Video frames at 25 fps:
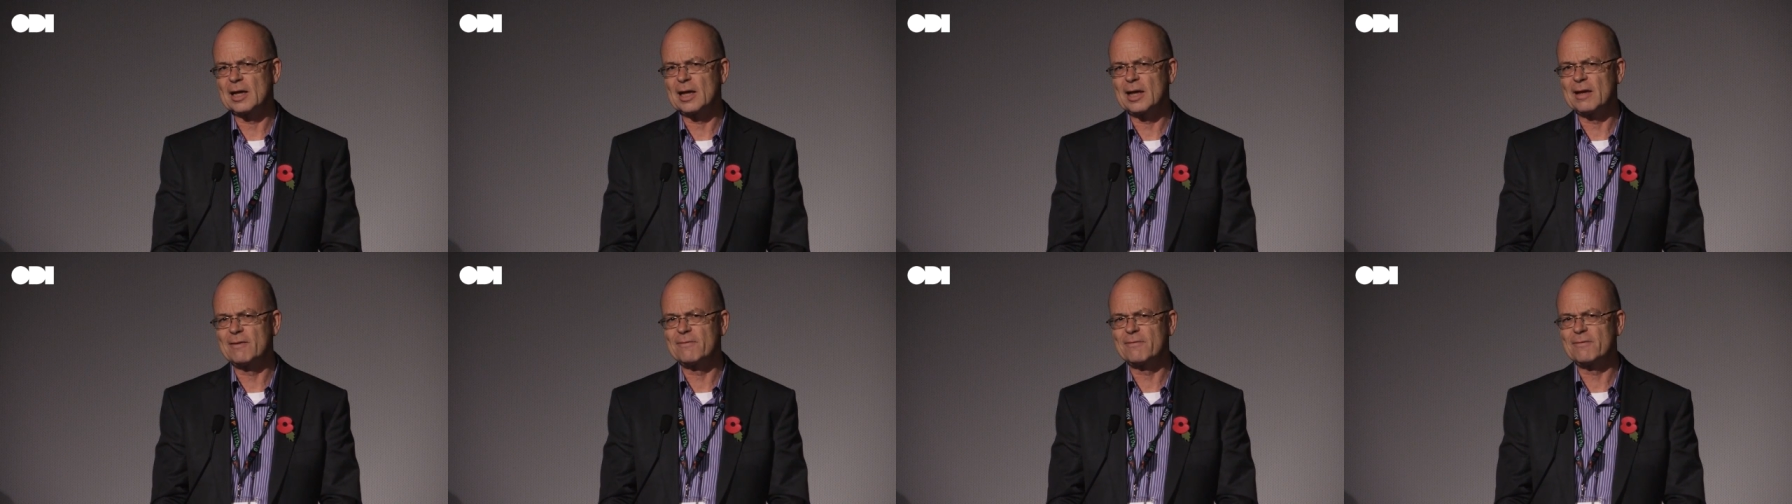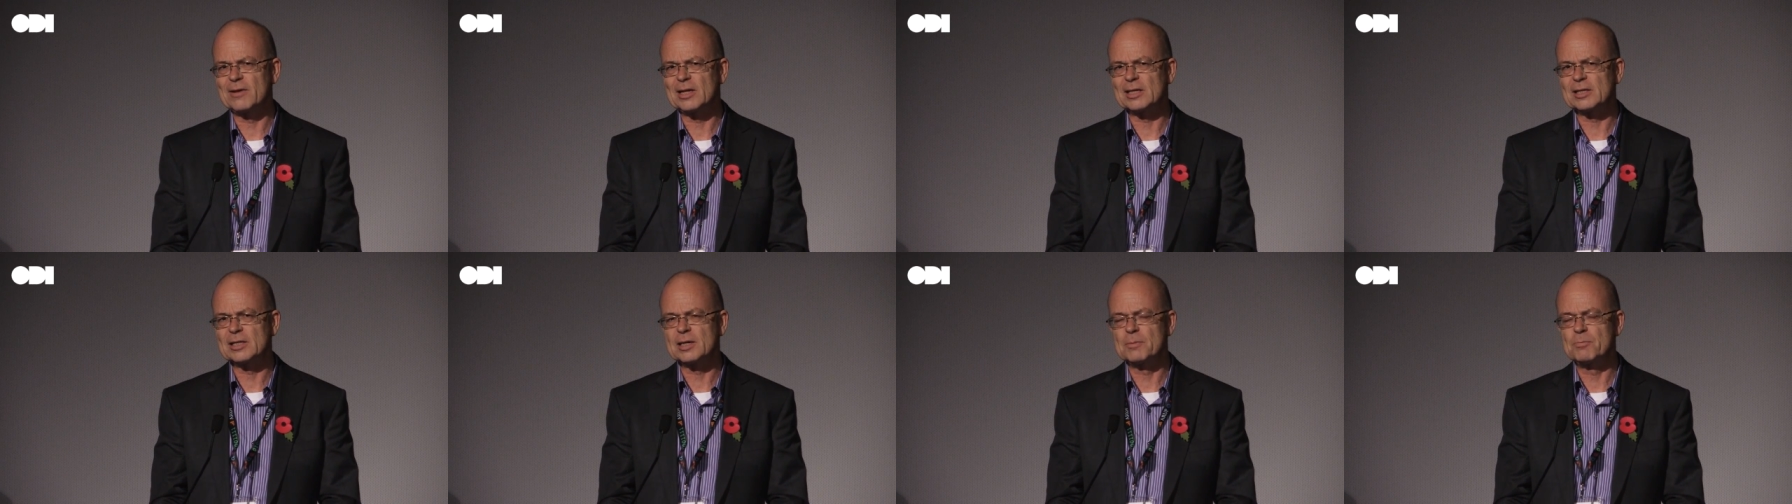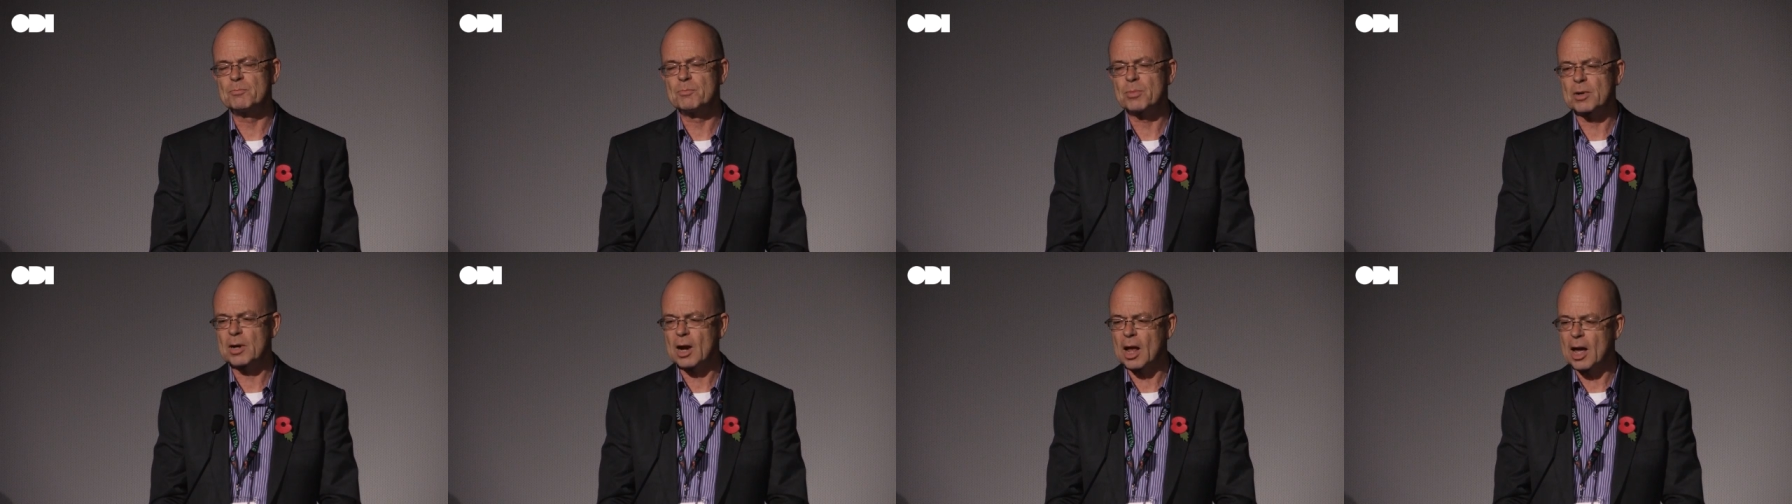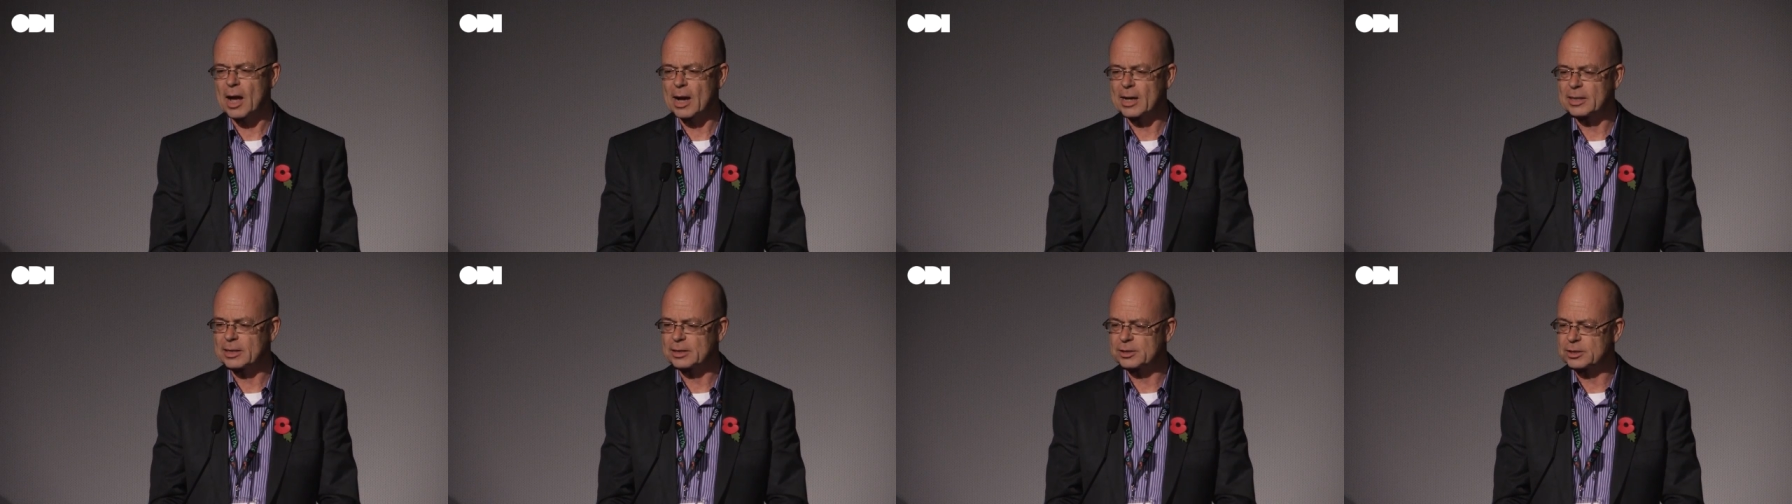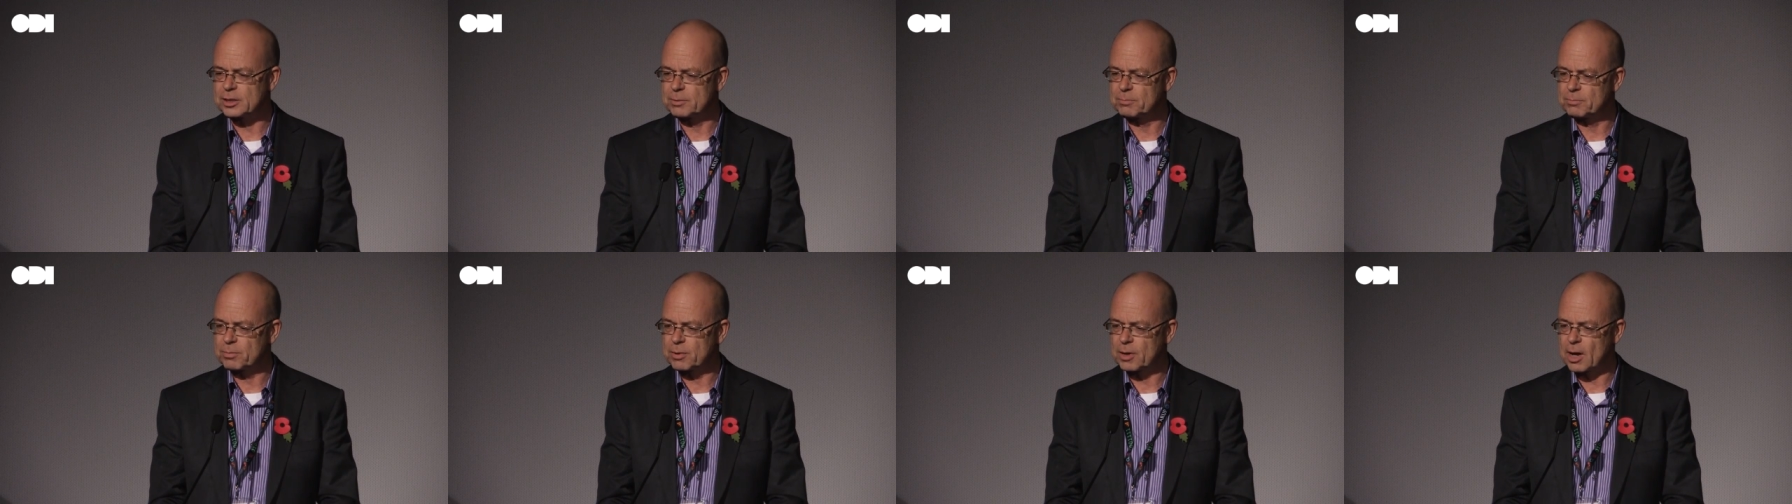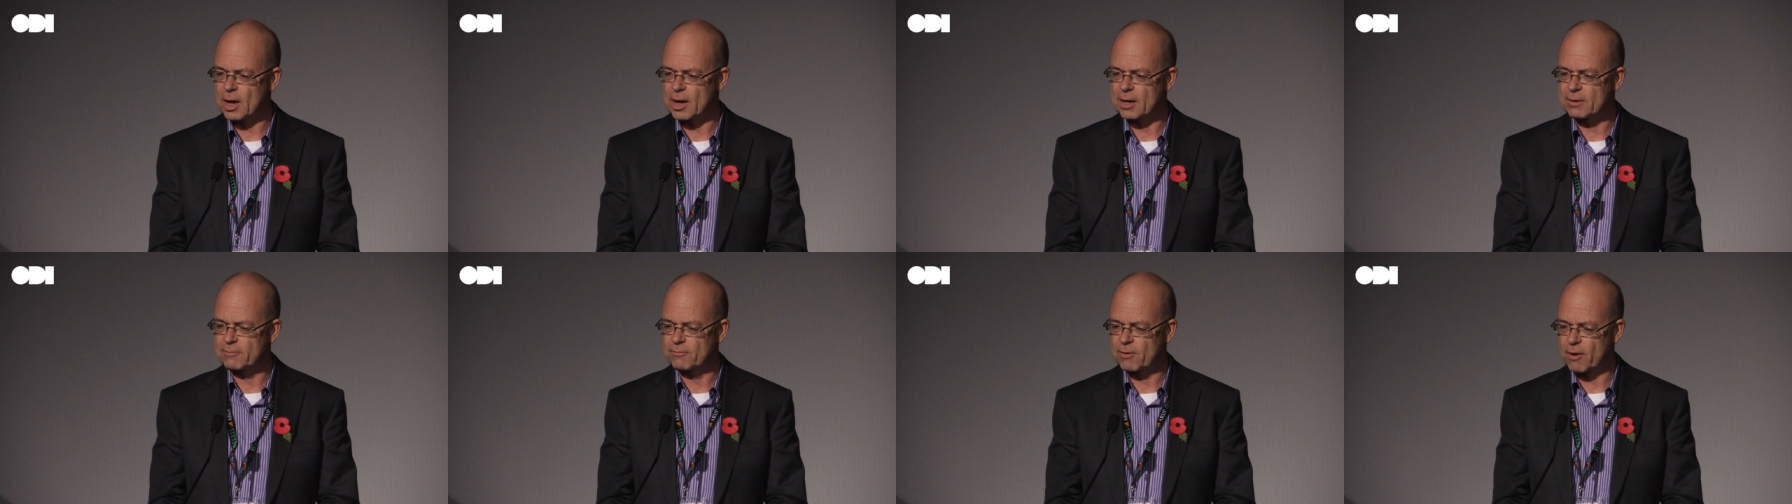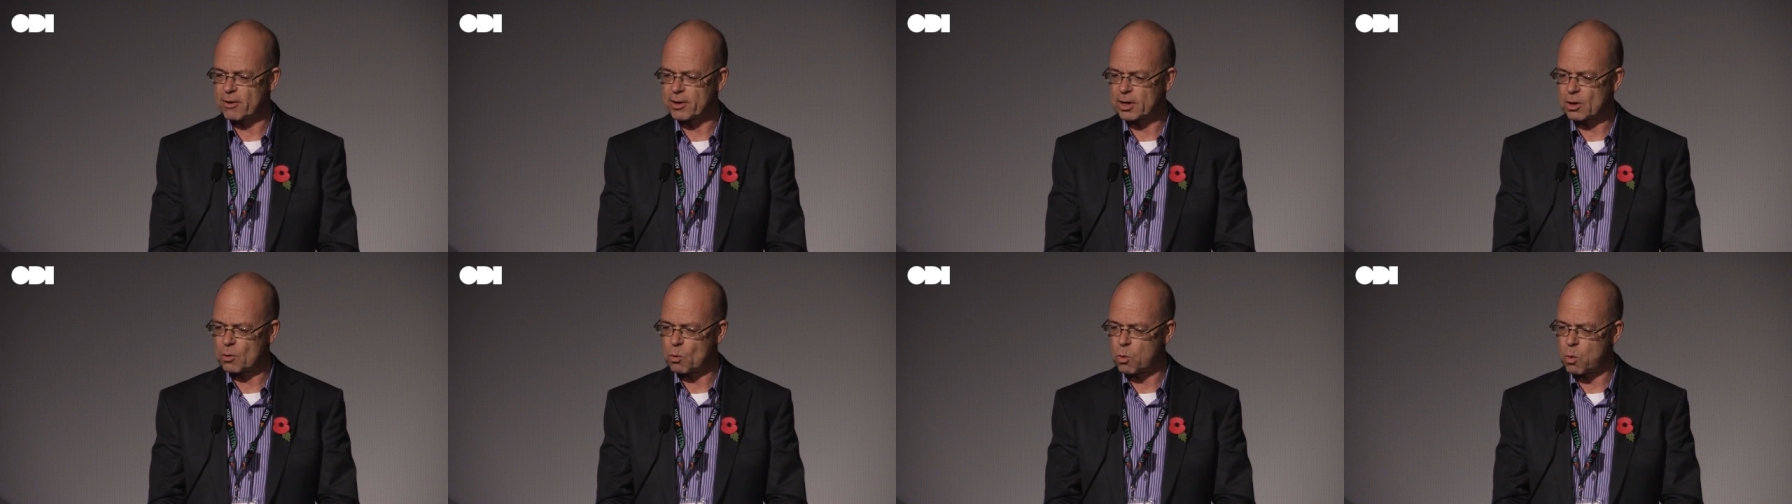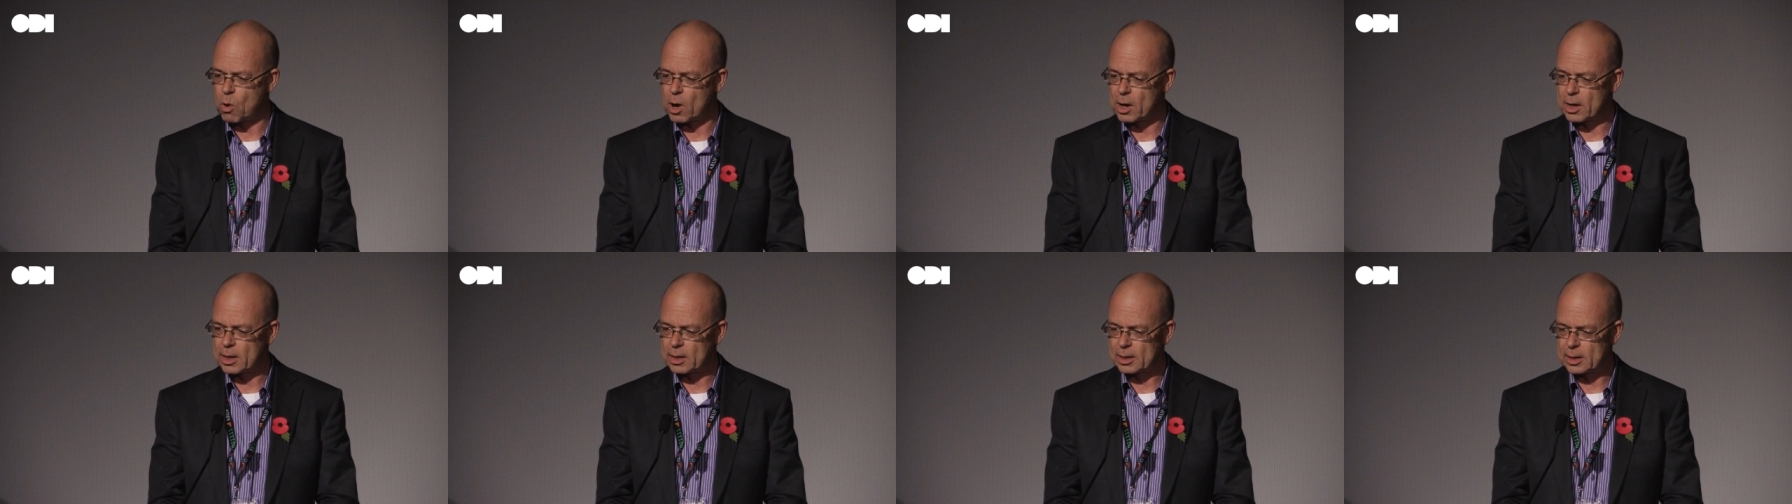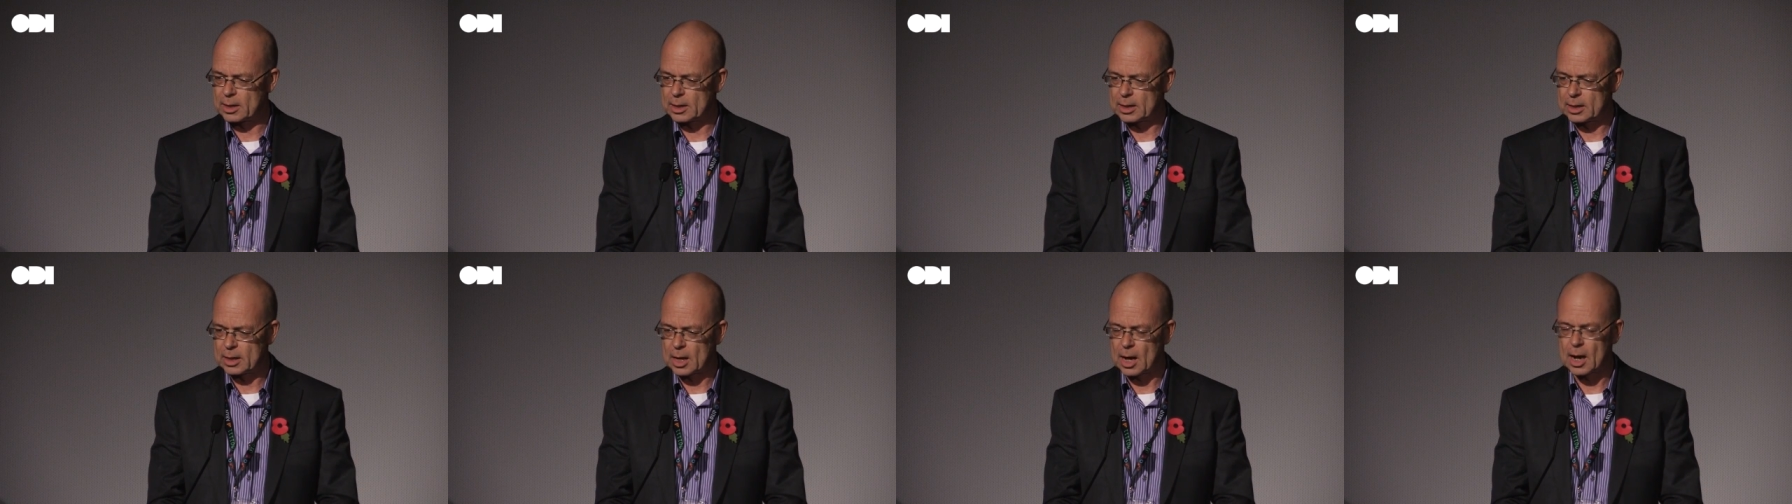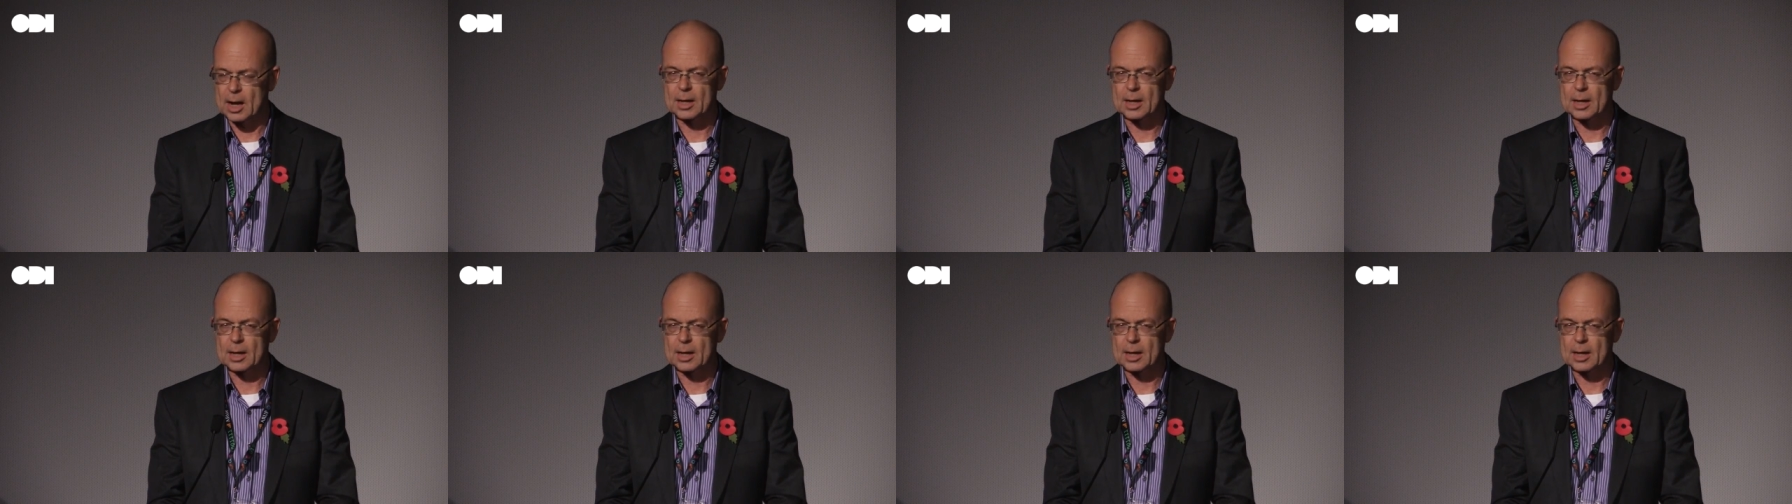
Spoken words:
if it's implied very quietly,